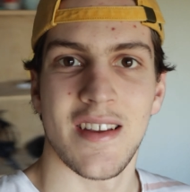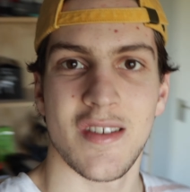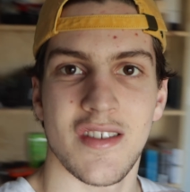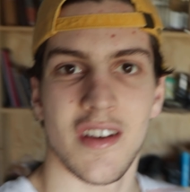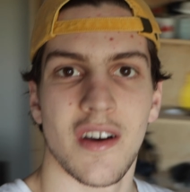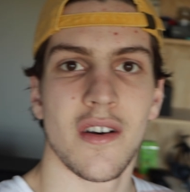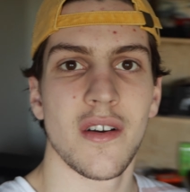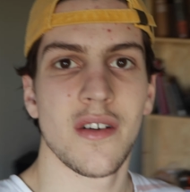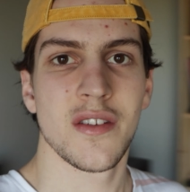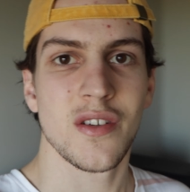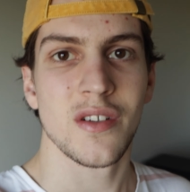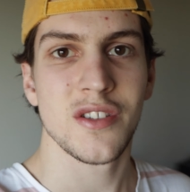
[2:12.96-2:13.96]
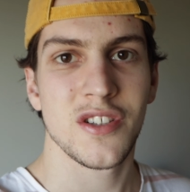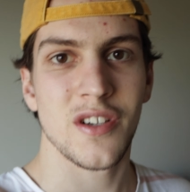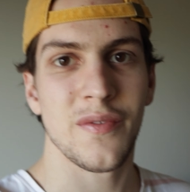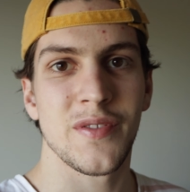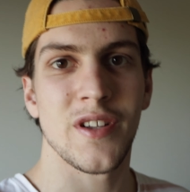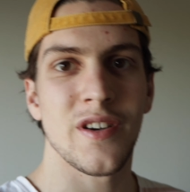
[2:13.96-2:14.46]
So it's all
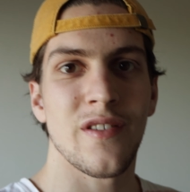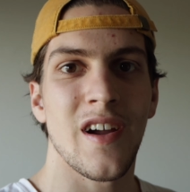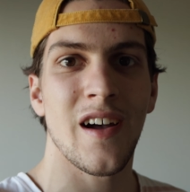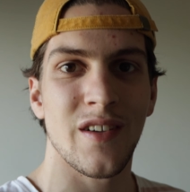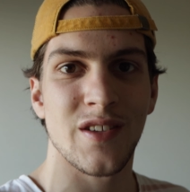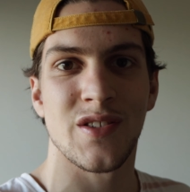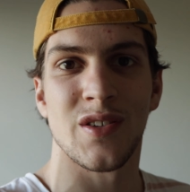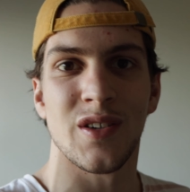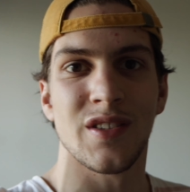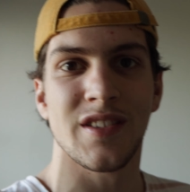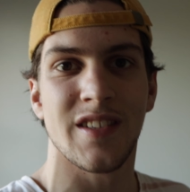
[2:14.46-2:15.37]
shifted around, it's all